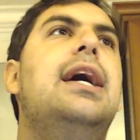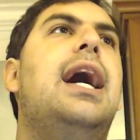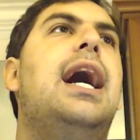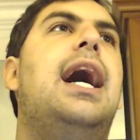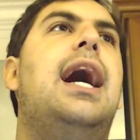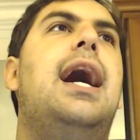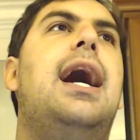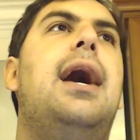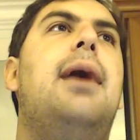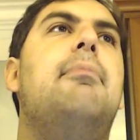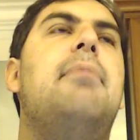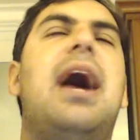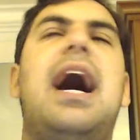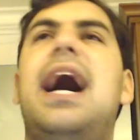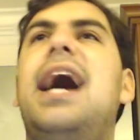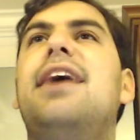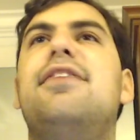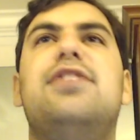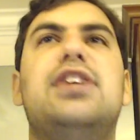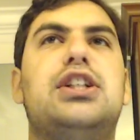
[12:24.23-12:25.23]

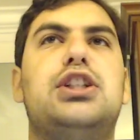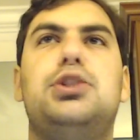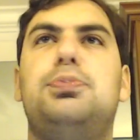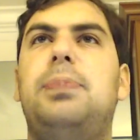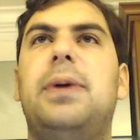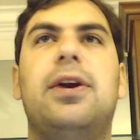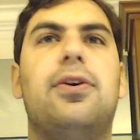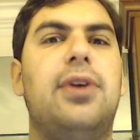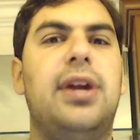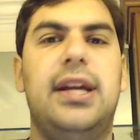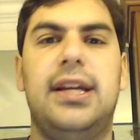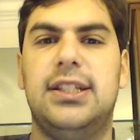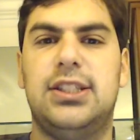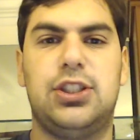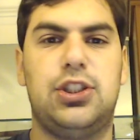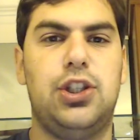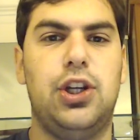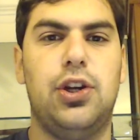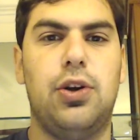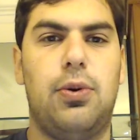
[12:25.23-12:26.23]
I've
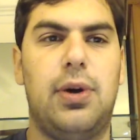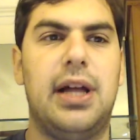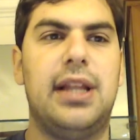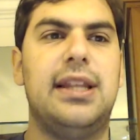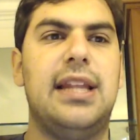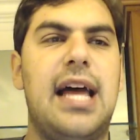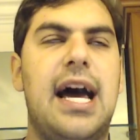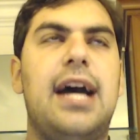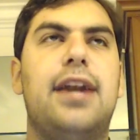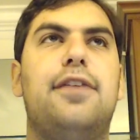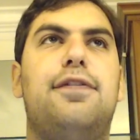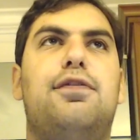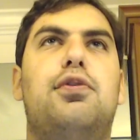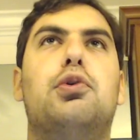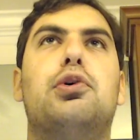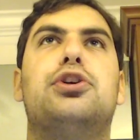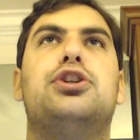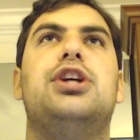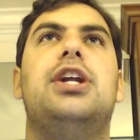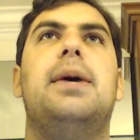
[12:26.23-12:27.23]
experienced, a lot of
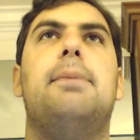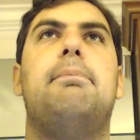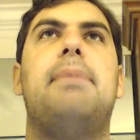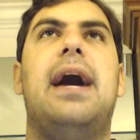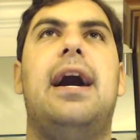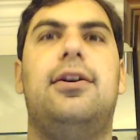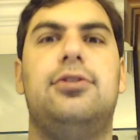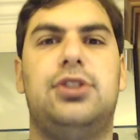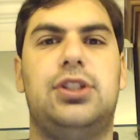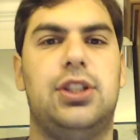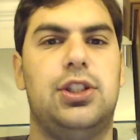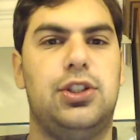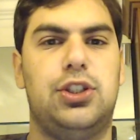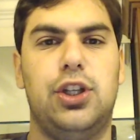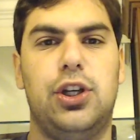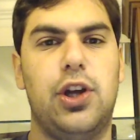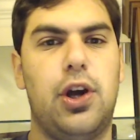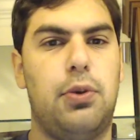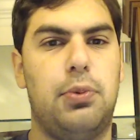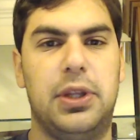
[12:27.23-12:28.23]
fortunate bounces,
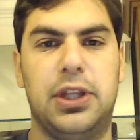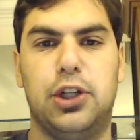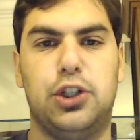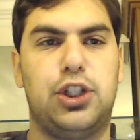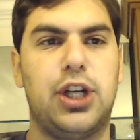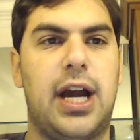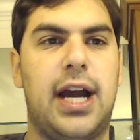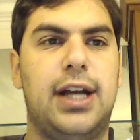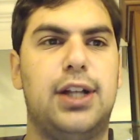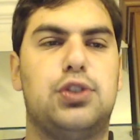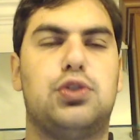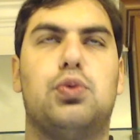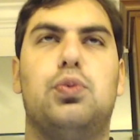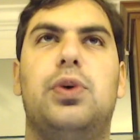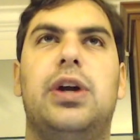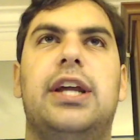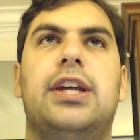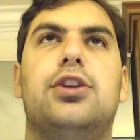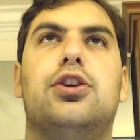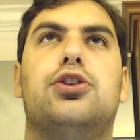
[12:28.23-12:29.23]
when the Giants were
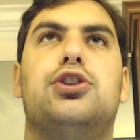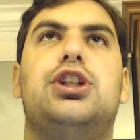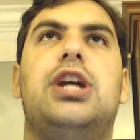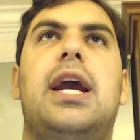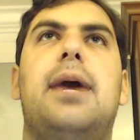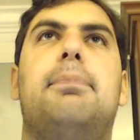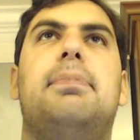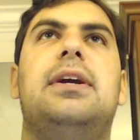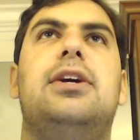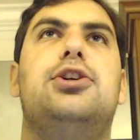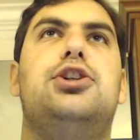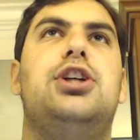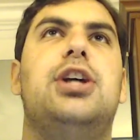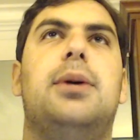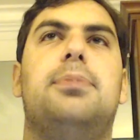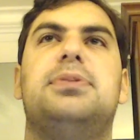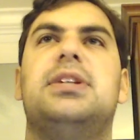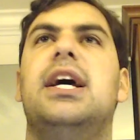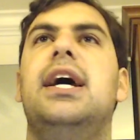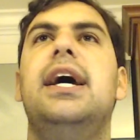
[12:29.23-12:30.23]
winning their
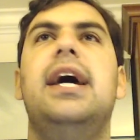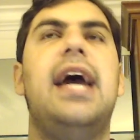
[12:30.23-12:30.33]
championships.